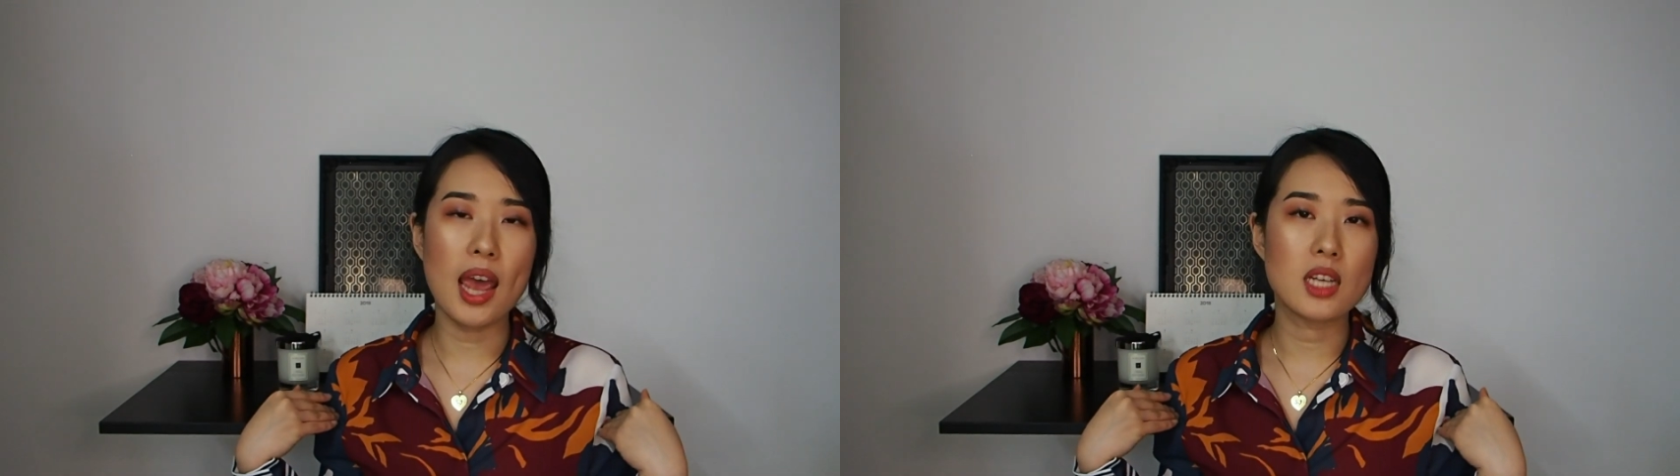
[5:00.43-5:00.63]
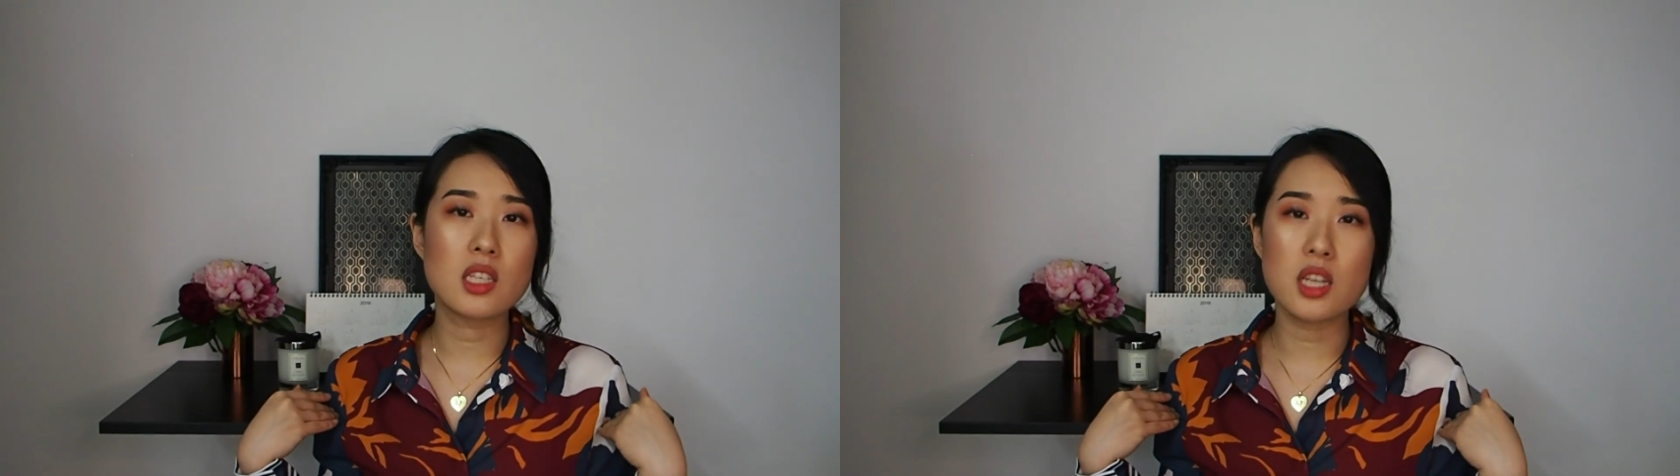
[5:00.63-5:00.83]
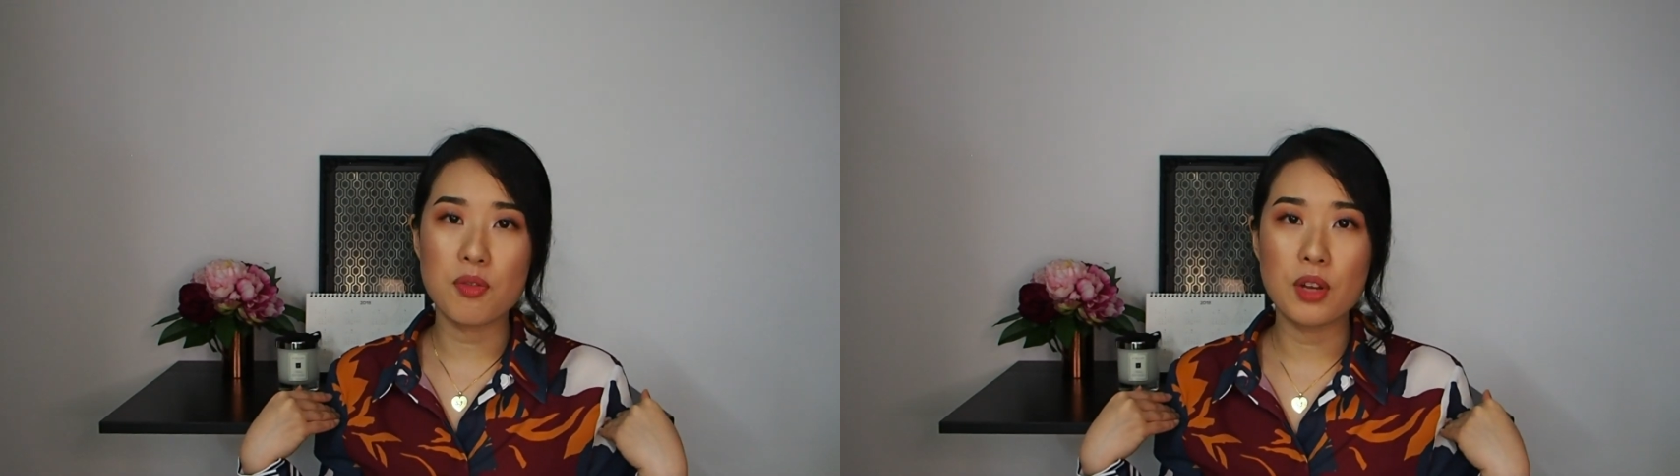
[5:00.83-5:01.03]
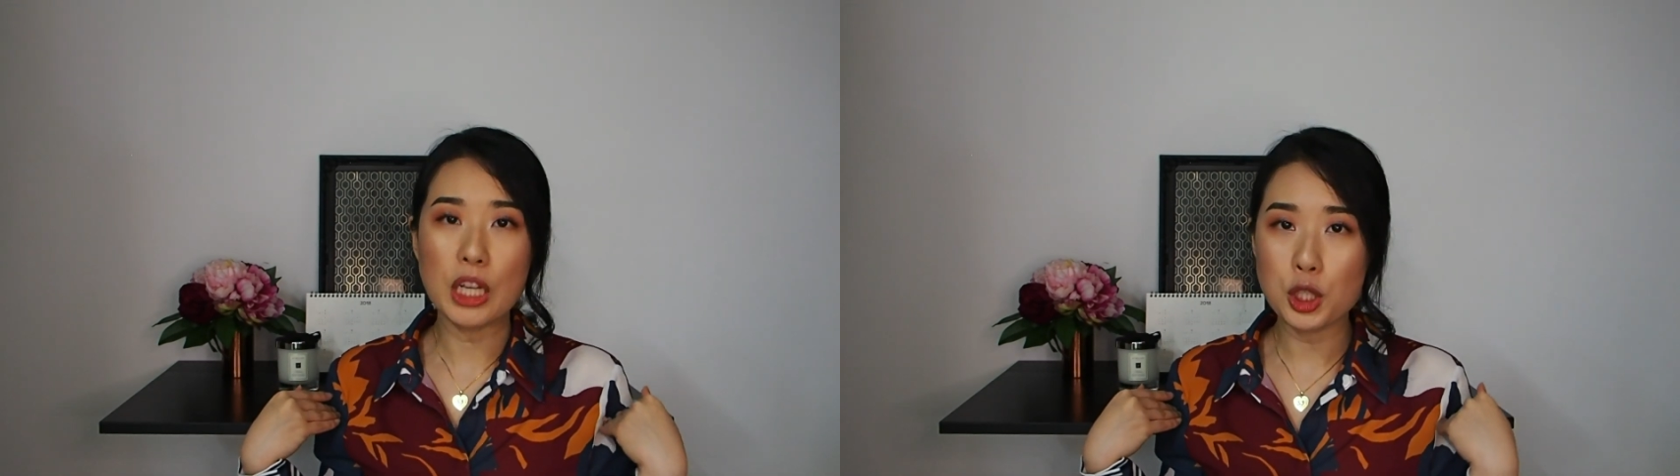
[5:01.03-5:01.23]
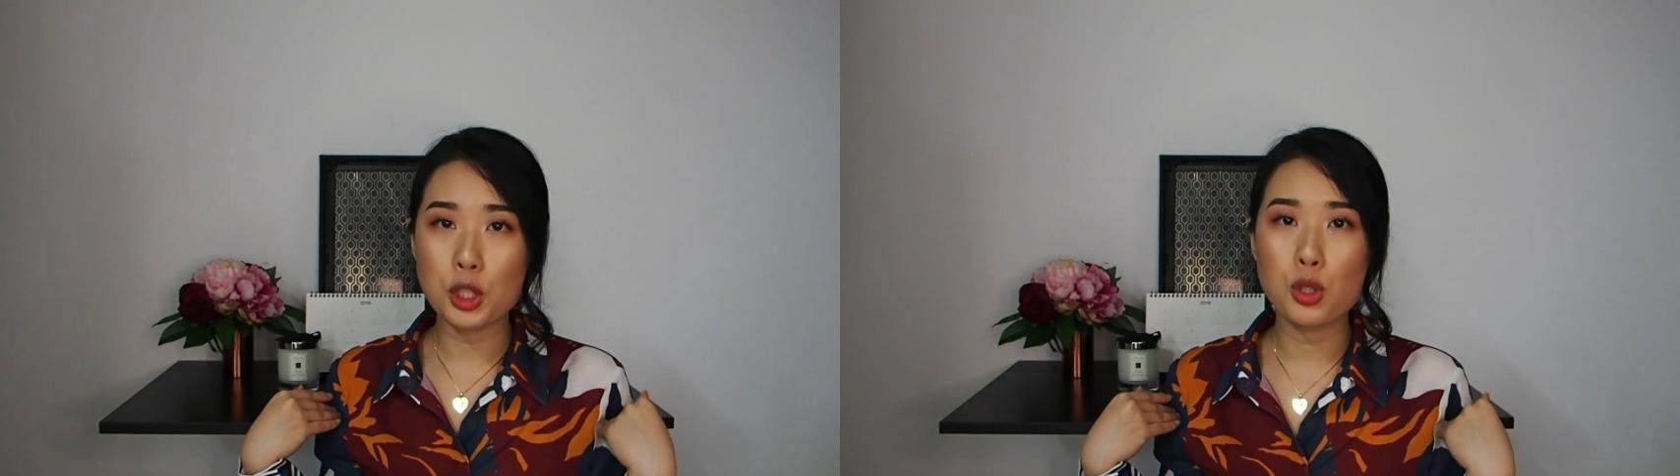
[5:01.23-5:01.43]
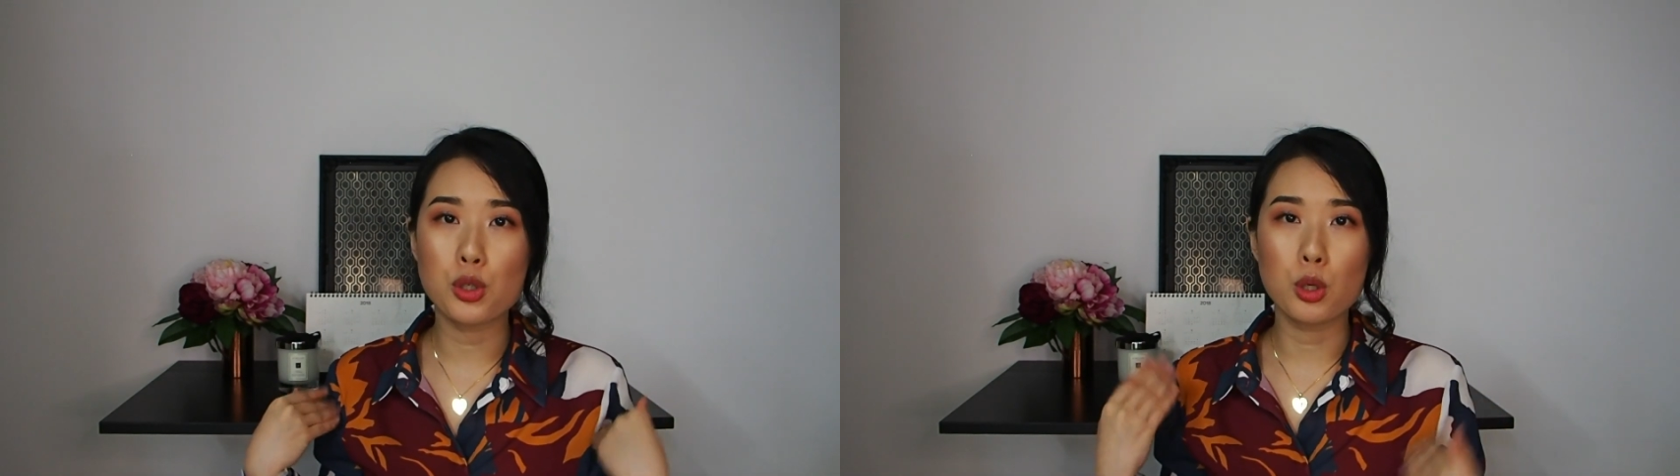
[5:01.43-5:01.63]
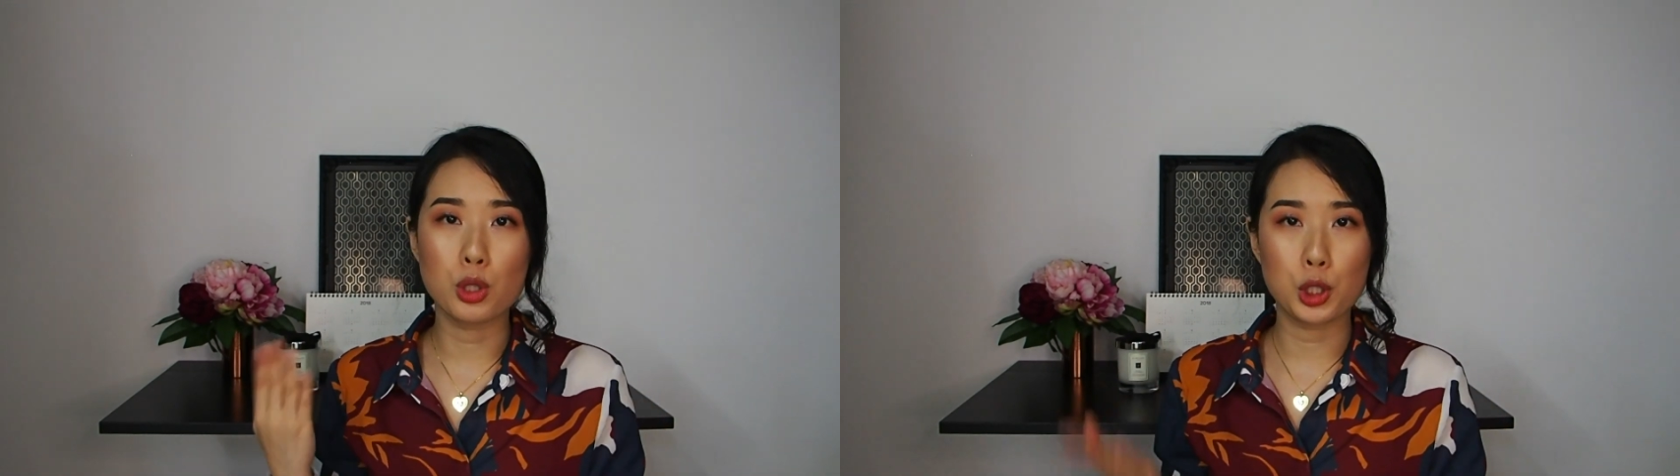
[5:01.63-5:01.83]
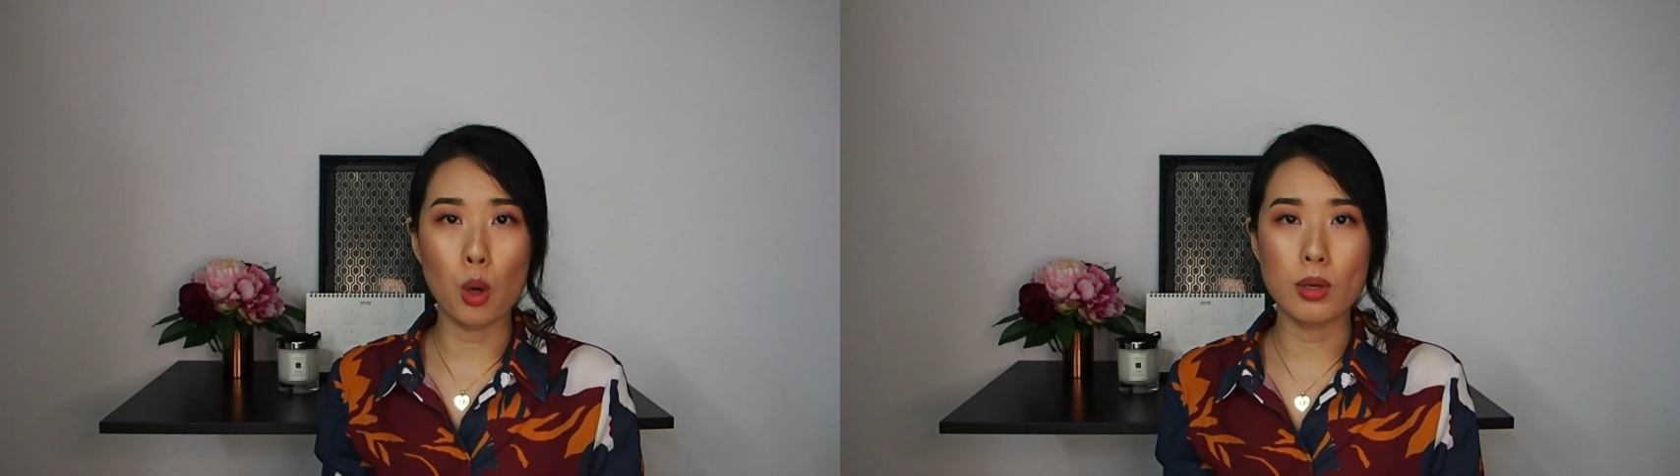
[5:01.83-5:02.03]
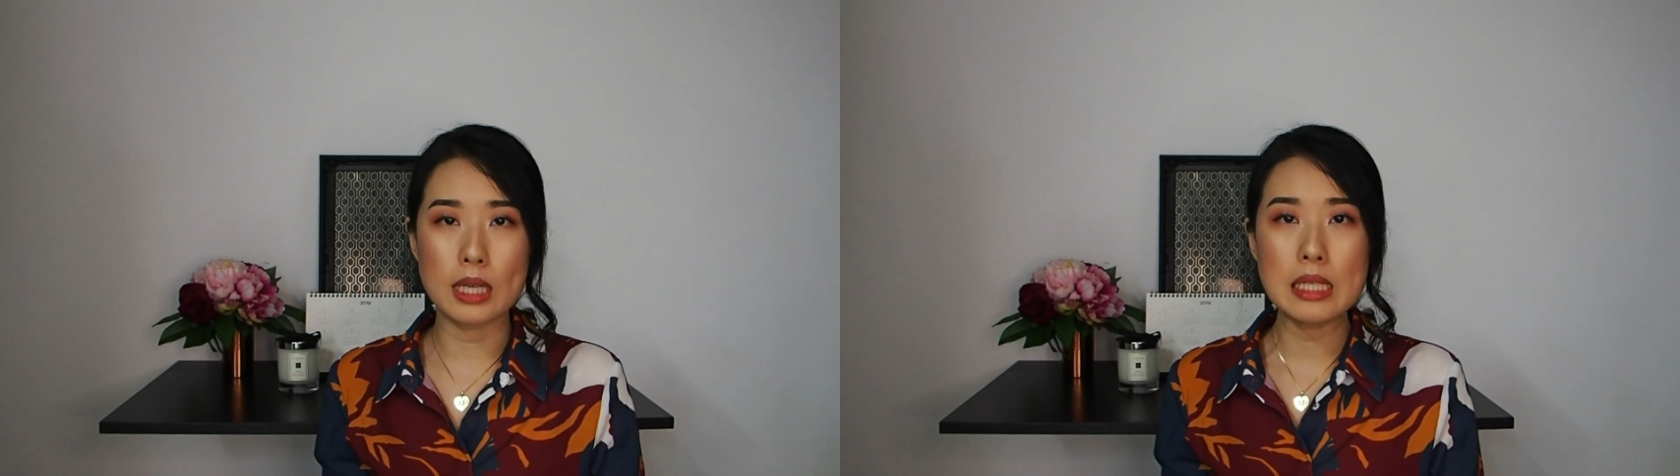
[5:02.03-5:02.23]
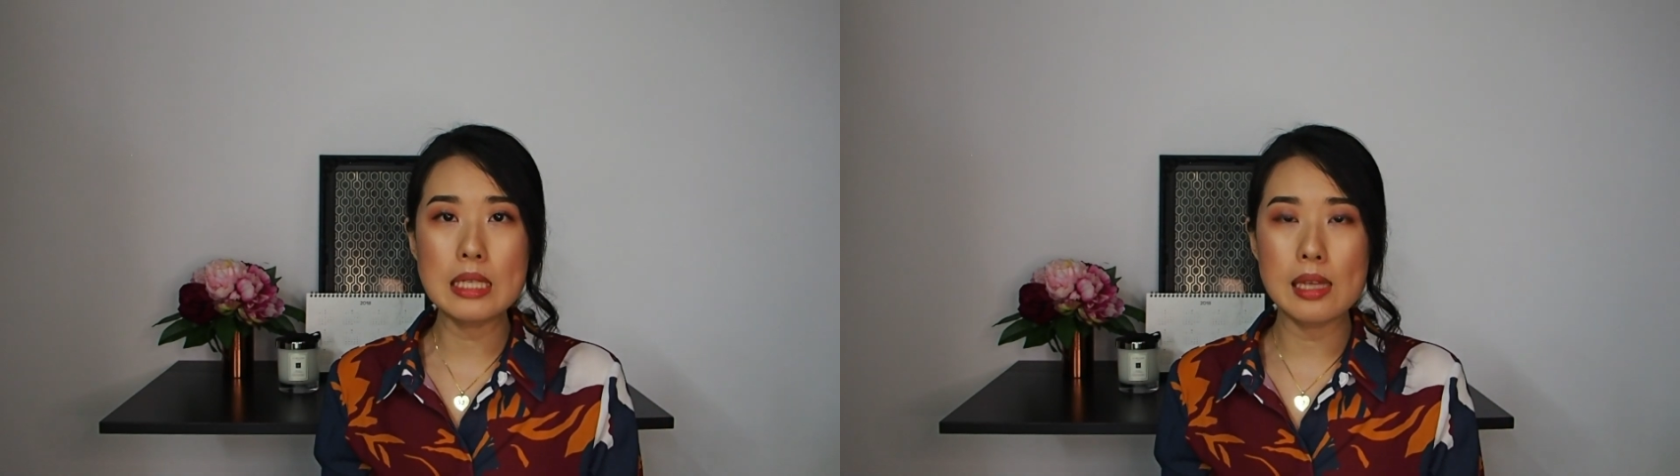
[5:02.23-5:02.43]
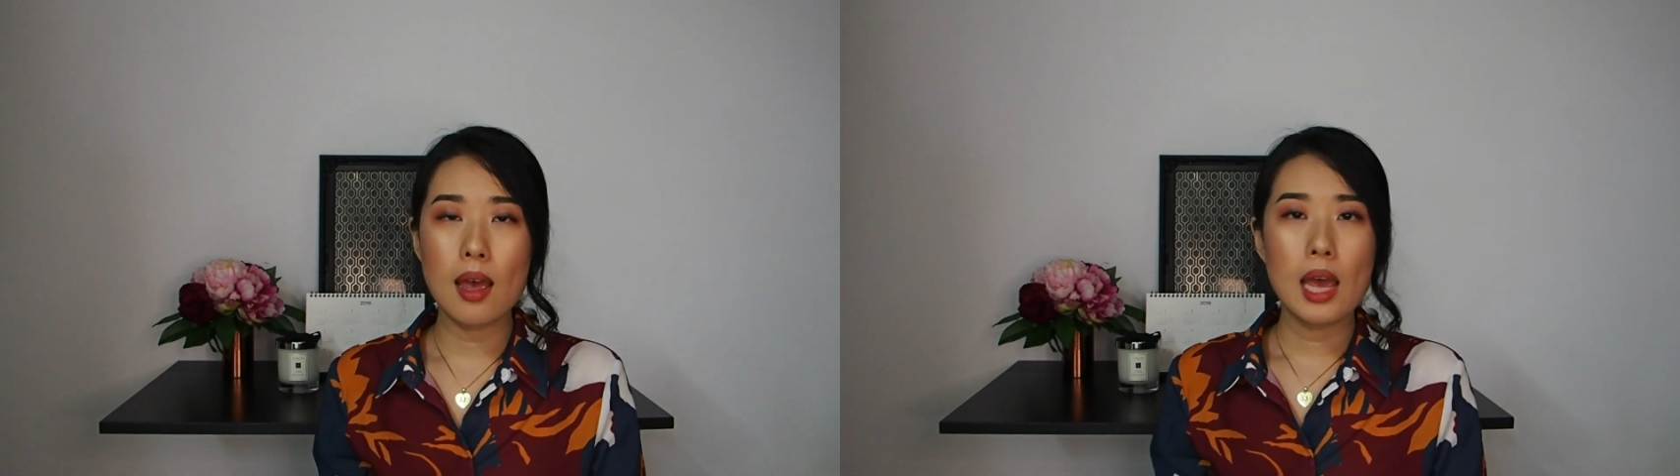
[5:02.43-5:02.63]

add definition to your shoulders